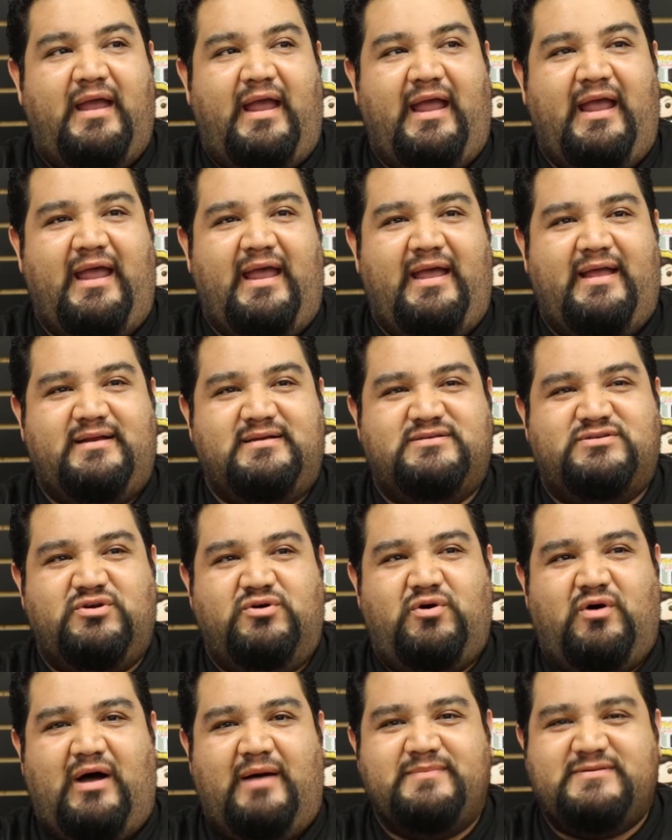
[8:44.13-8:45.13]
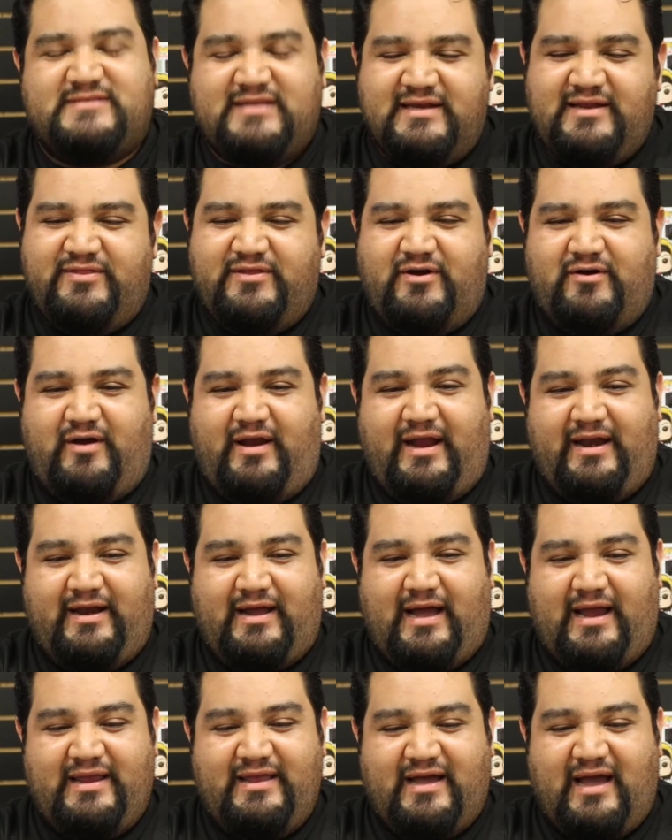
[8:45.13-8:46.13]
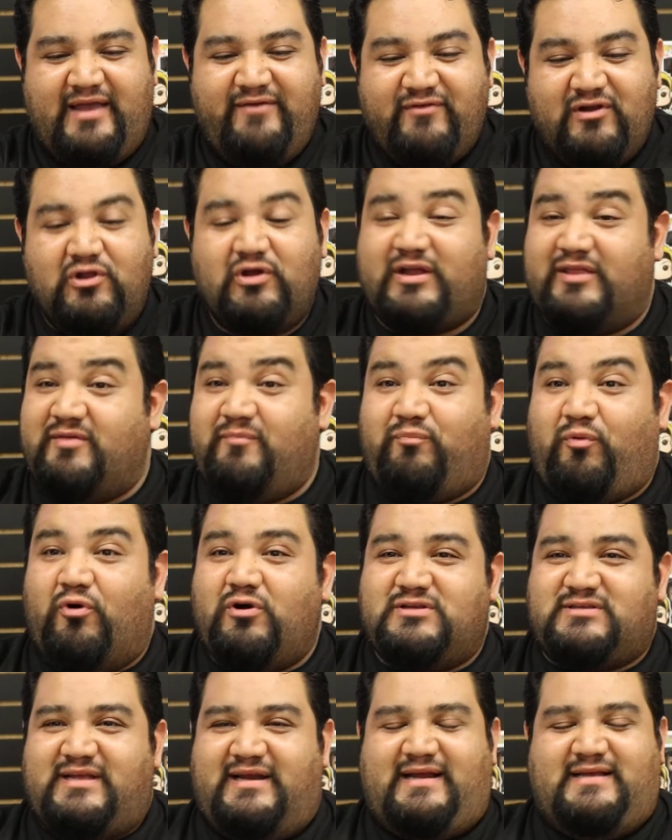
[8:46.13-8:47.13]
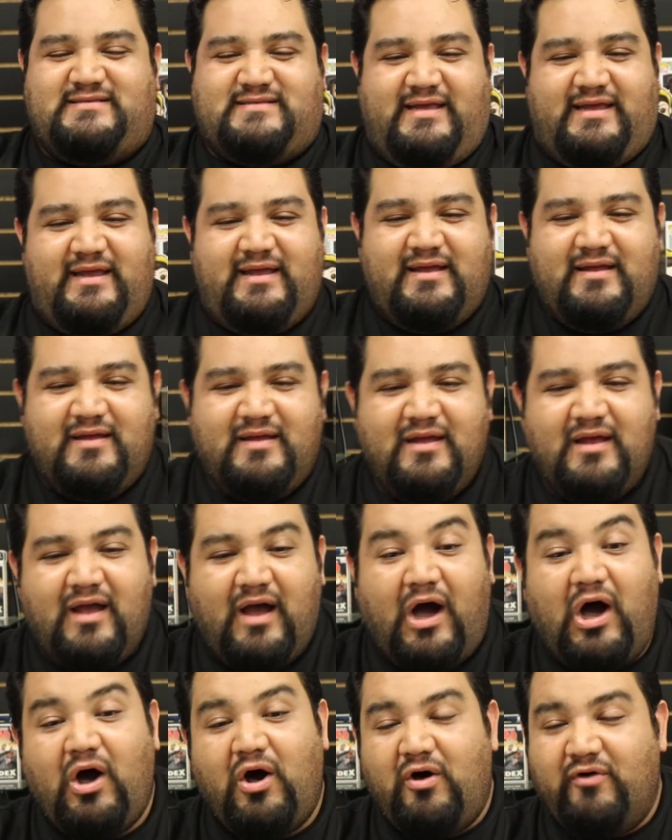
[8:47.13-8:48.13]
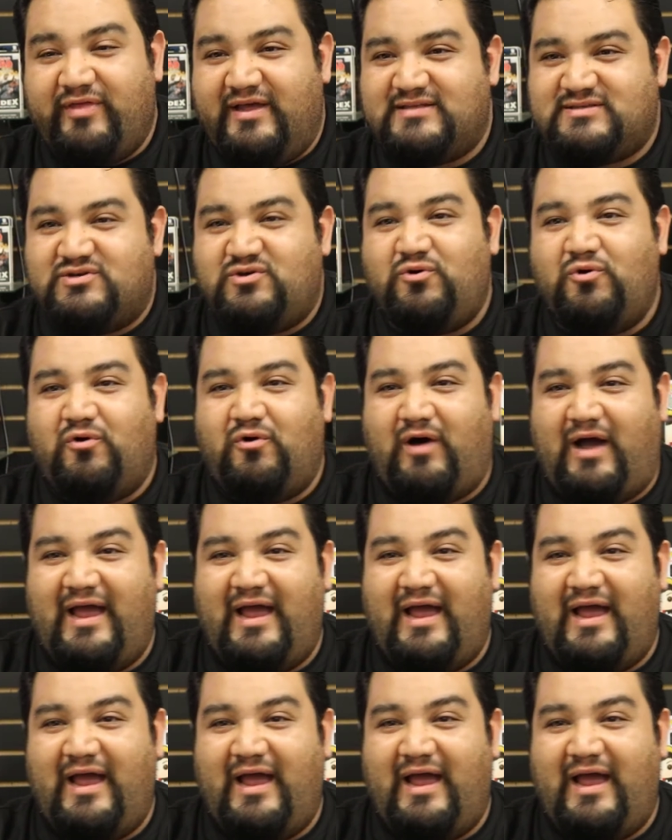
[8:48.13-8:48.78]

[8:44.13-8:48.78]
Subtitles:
And so I'm sitting there, and I even look at the board state and I say, oh, that's cool.